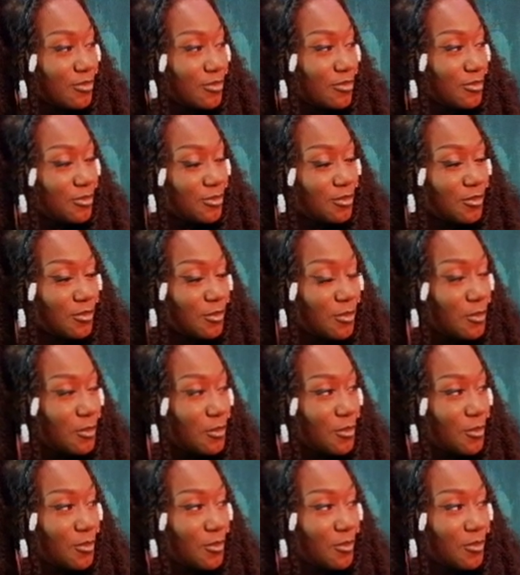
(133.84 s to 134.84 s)

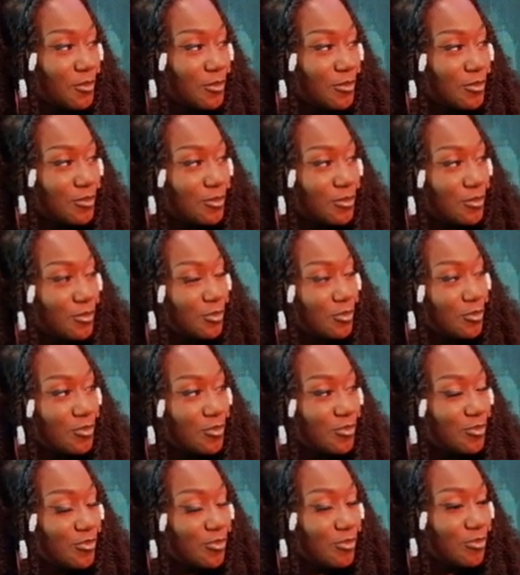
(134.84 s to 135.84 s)

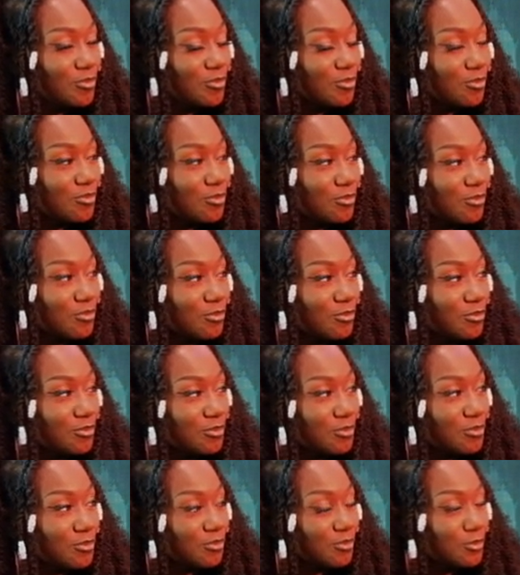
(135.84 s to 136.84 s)

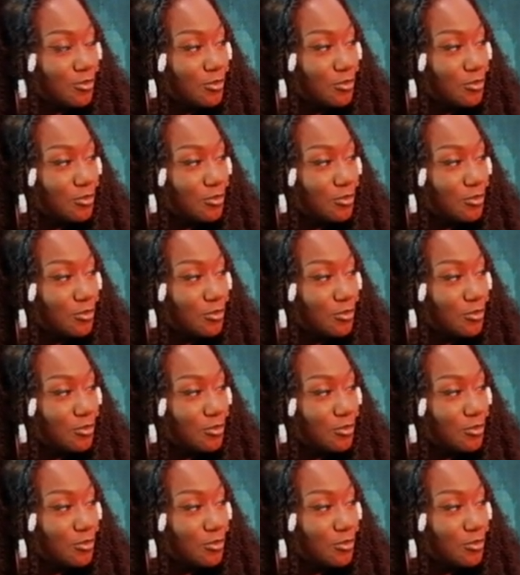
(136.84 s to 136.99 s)
No words are spoken by the person on screen.